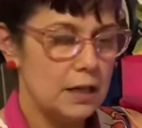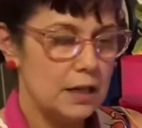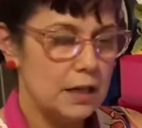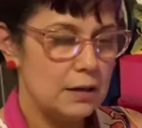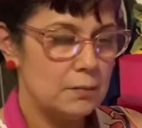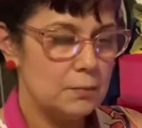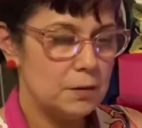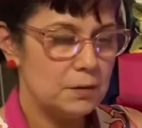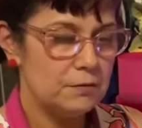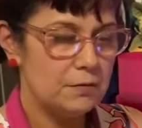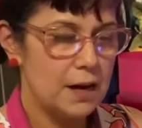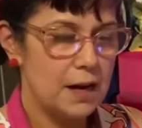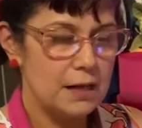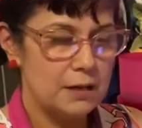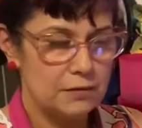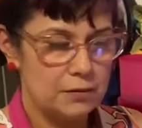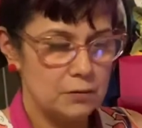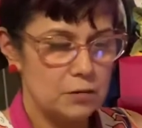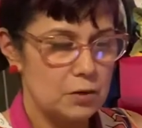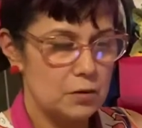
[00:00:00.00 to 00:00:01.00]
It would be fine
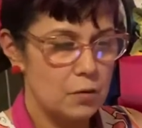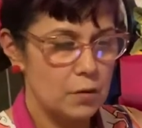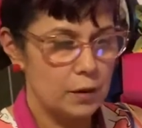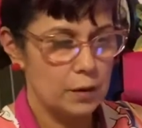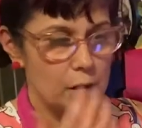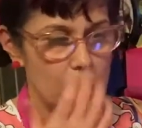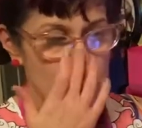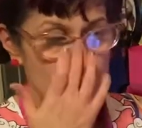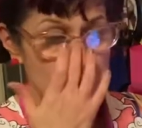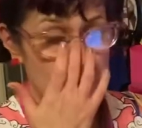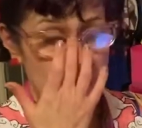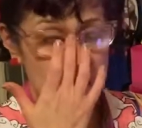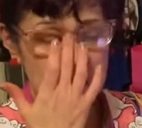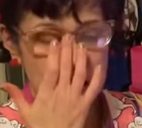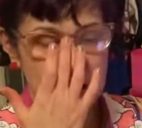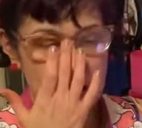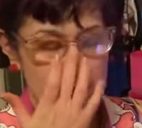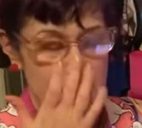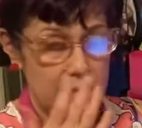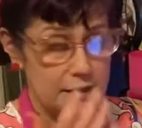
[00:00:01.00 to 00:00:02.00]
if it was going on, but
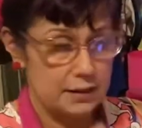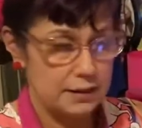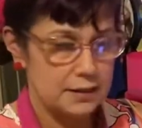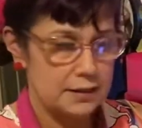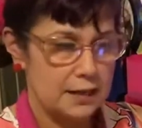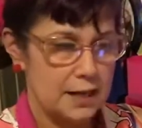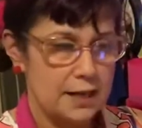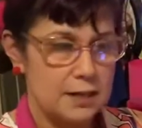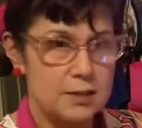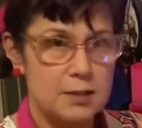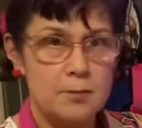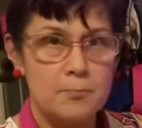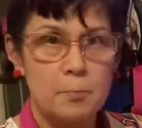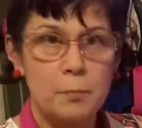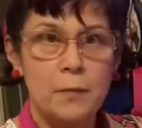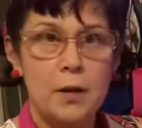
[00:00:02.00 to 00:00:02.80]
not in this case.